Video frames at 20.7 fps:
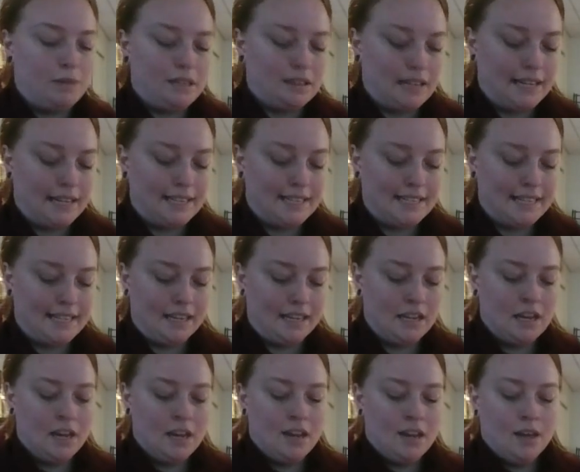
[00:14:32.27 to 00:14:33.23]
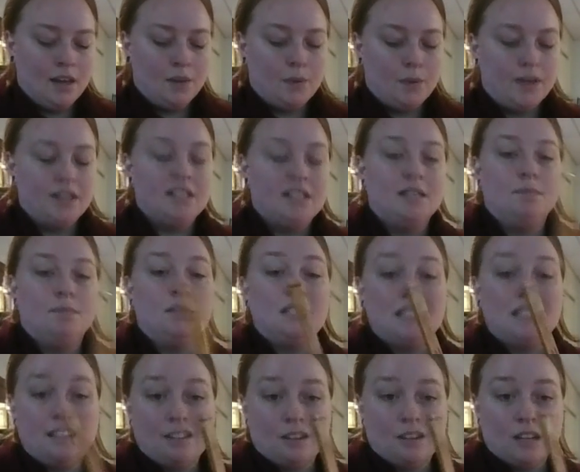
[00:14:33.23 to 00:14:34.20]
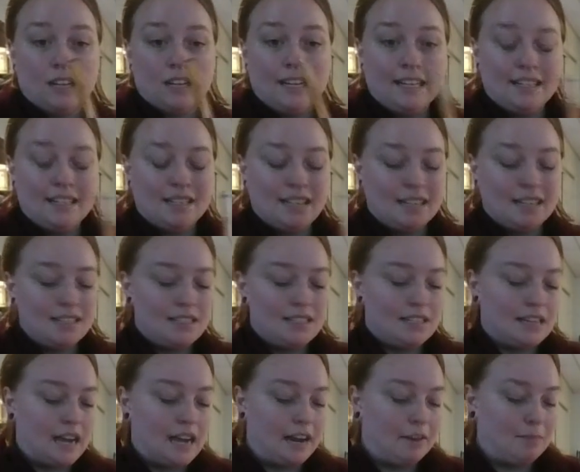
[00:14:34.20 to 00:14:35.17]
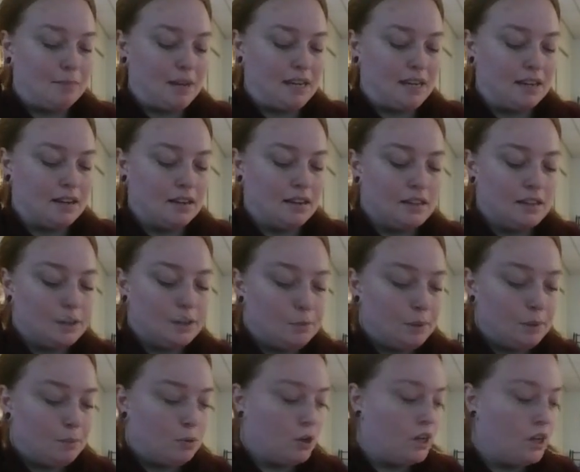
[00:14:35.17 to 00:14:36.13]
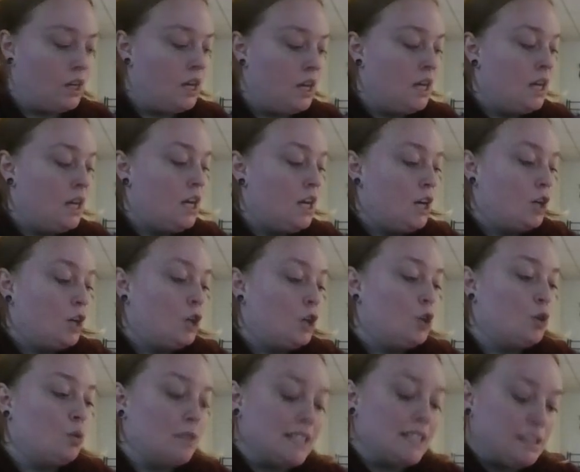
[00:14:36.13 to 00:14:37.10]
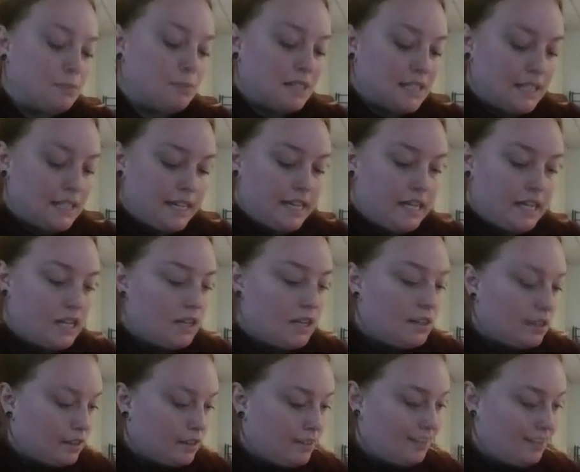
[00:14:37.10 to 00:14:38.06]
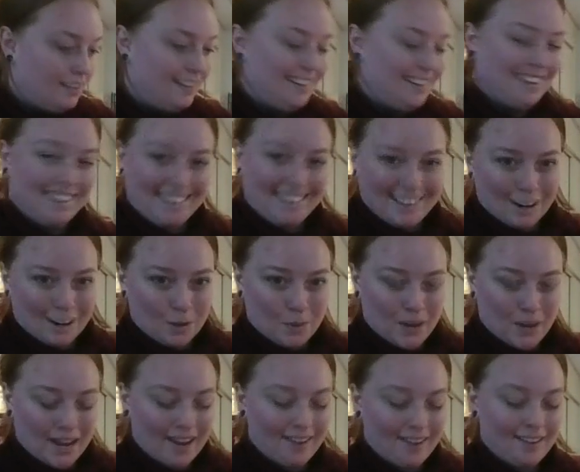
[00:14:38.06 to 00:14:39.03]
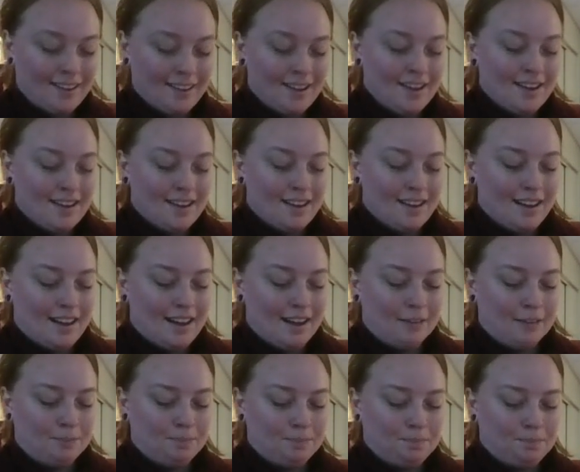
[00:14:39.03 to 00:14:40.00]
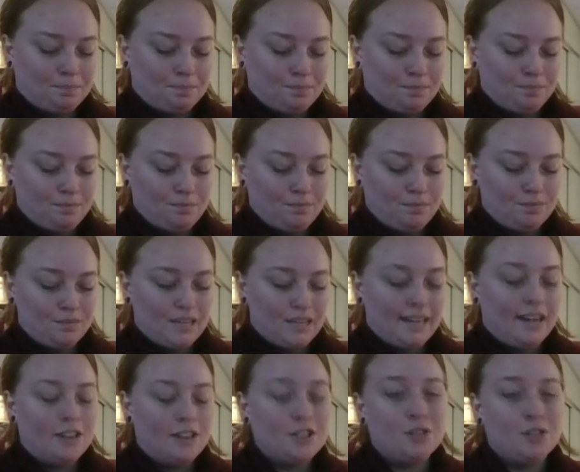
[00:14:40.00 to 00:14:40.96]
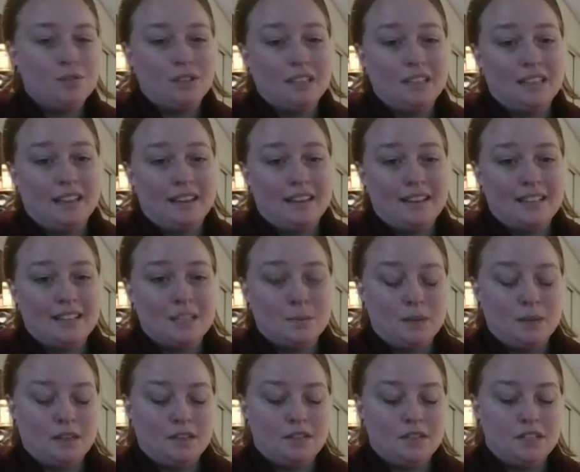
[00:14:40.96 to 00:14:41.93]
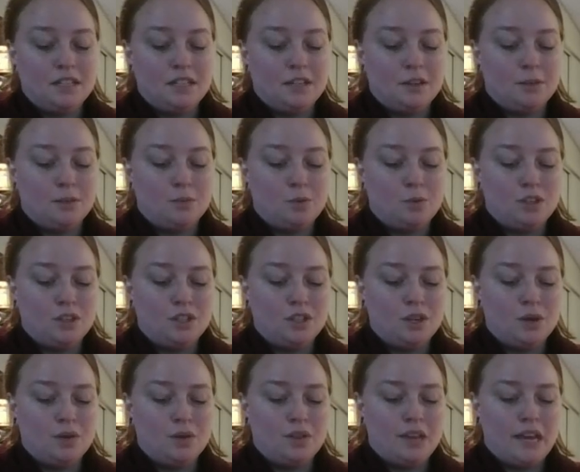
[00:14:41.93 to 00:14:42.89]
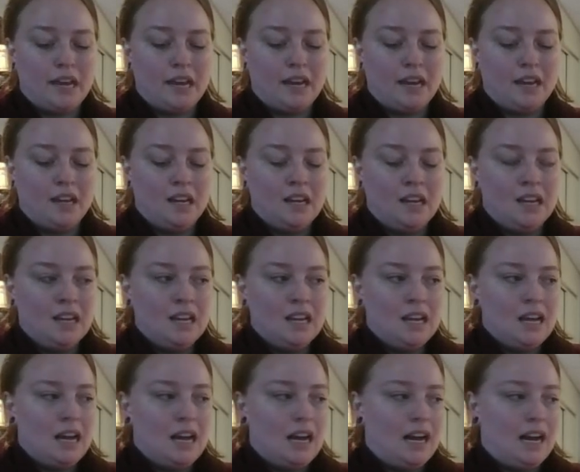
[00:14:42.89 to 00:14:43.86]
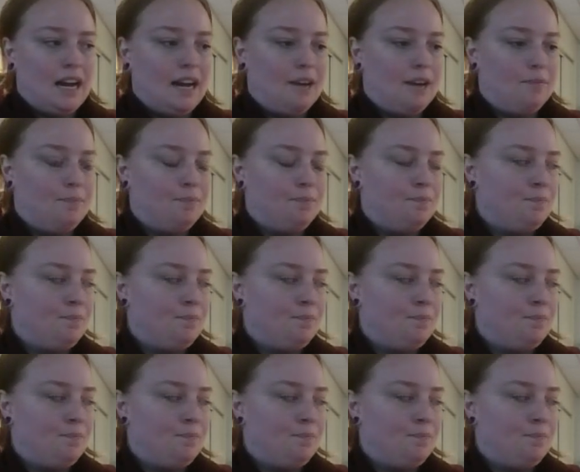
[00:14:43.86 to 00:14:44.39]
cleansing with some cedar incense to kind of make it a little bit more Christmassy in a way. And I also really like the smell of cedar more so than what